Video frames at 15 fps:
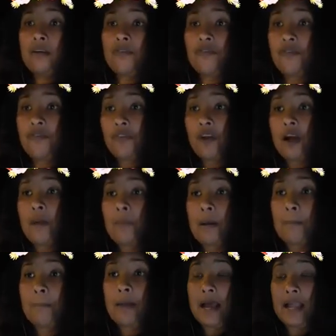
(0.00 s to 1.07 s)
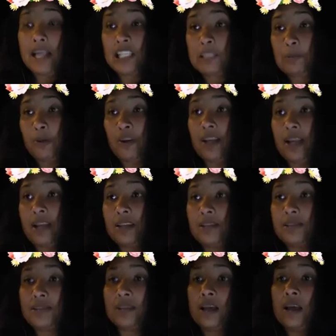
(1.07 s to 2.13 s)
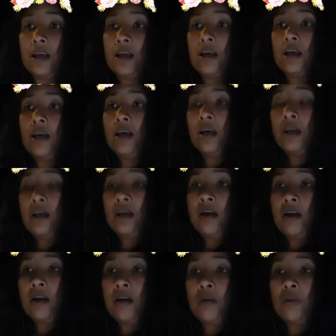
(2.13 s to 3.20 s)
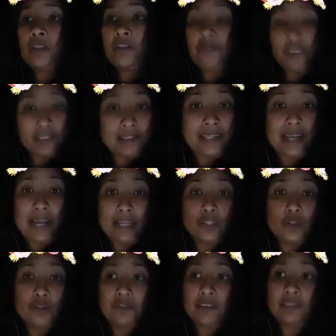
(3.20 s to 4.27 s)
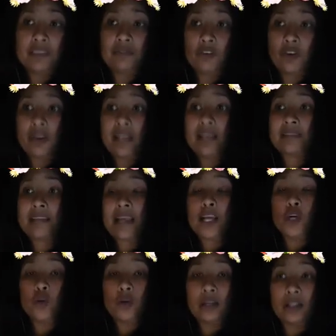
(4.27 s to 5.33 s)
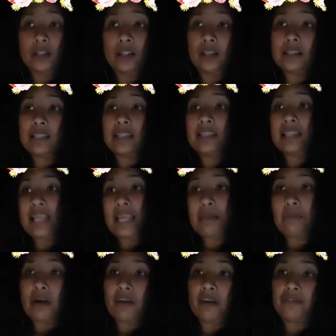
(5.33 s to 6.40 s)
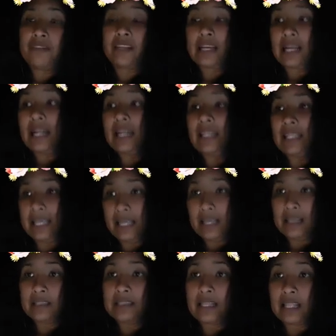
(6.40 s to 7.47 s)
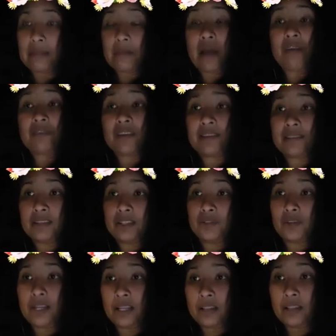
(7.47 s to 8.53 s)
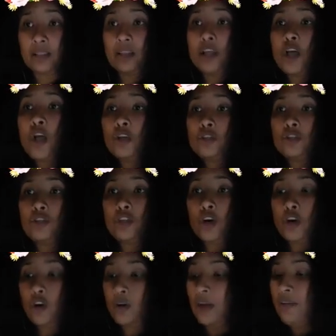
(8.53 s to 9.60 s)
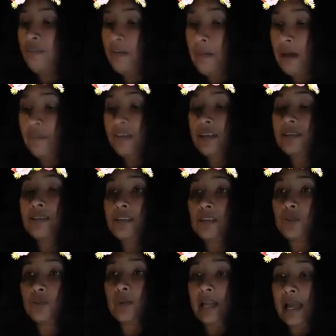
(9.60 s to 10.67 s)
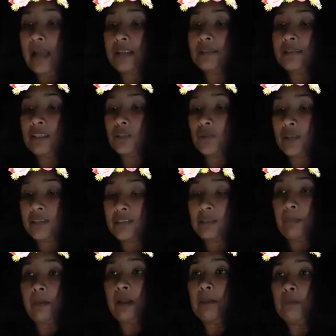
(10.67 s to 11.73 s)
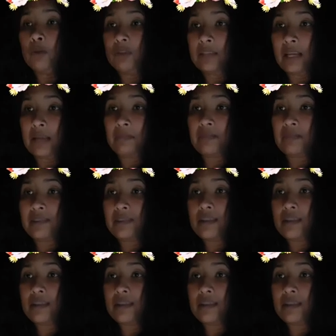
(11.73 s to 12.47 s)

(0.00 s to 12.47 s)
From my experience, the first thing I do first of all is I Google the name of the clinic that I'm having surgery in. So if I'm having surgery, well, I had surgery in Cipla both times.